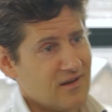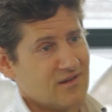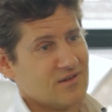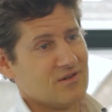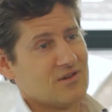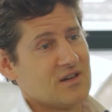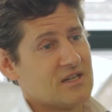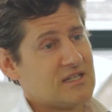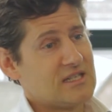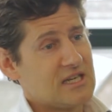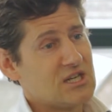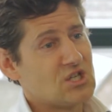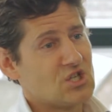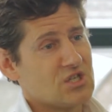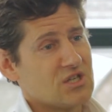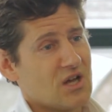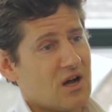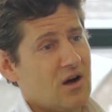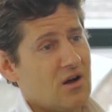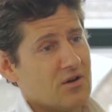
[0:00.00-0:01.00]
You know,
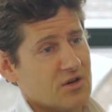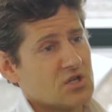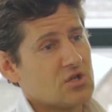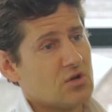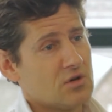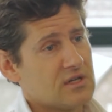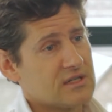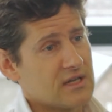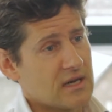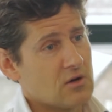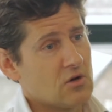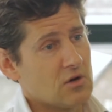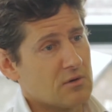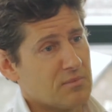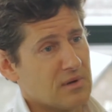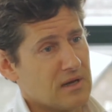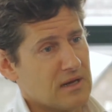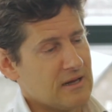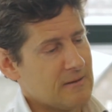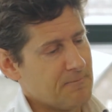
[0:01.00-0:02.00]
decisions that aren't as good as they could
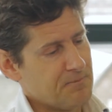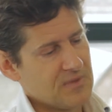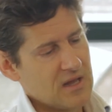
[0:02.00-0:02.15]
be.